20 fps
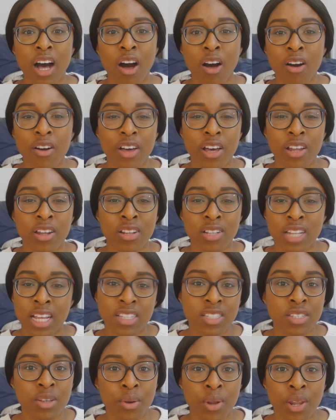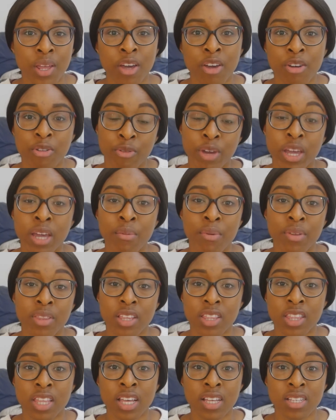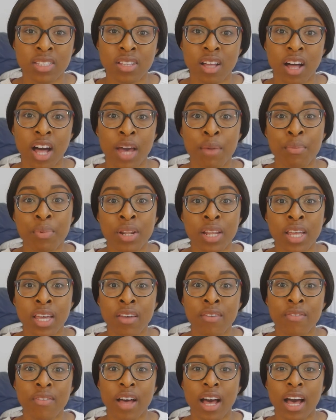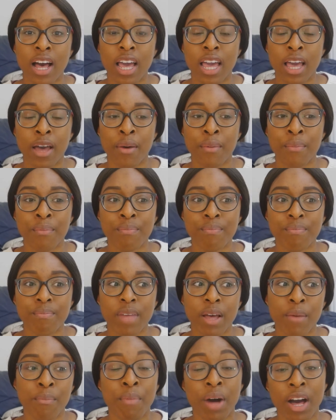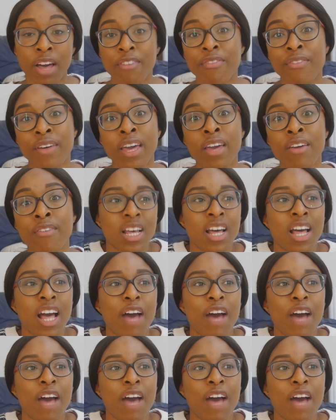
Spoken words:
aren't going to necessarily agree with the things that I believe in my faith.